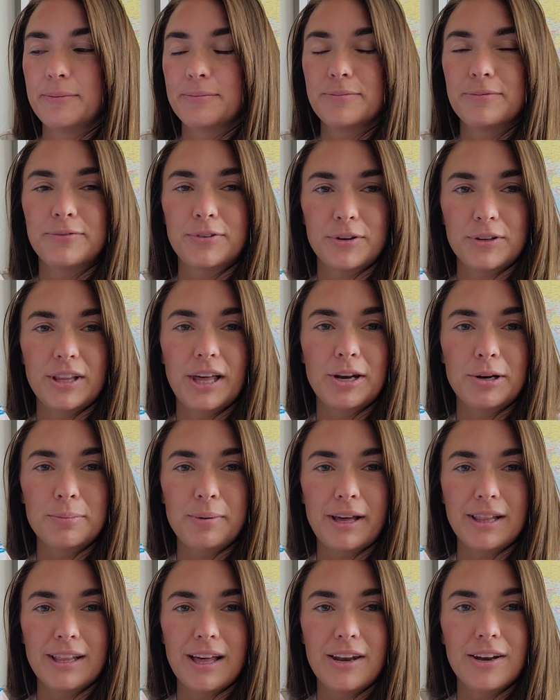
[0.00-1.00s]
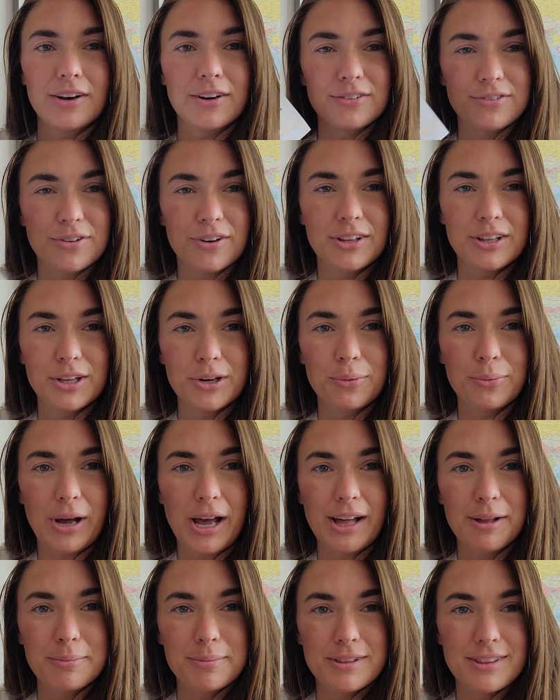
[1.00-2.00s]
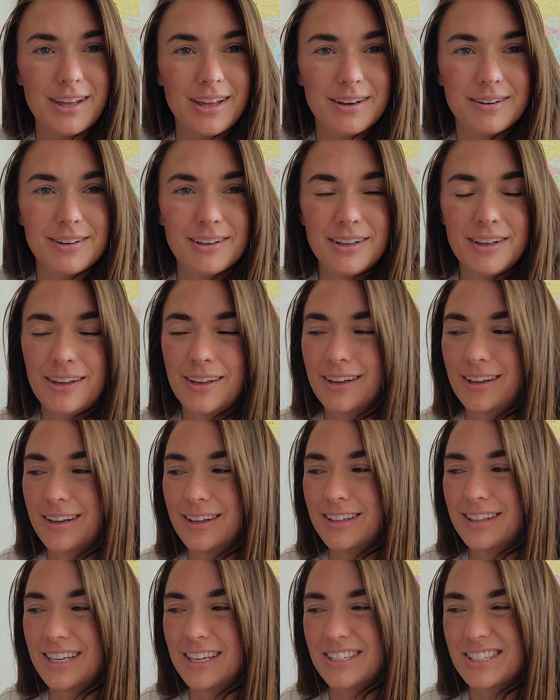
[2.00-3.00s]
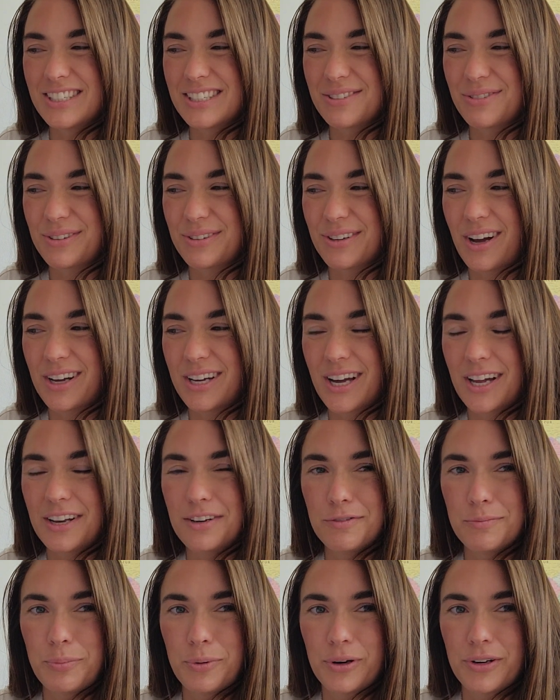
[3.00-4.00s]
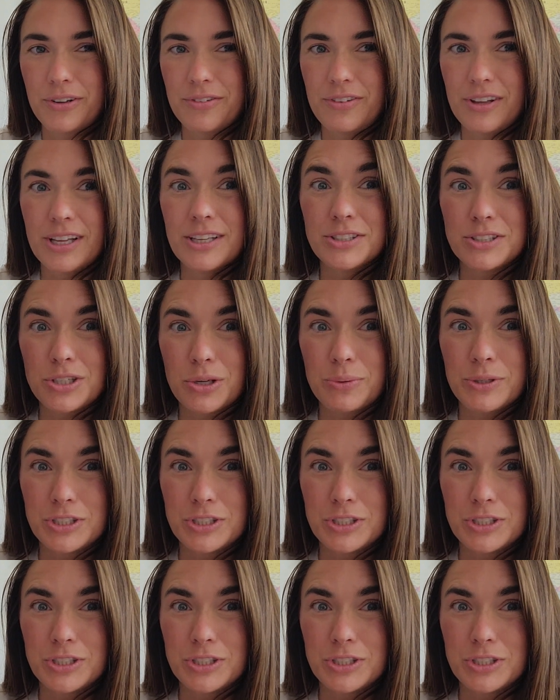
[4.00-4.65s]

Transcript: for letter by letter for a little while, but then they just got kind of bored of it, and so we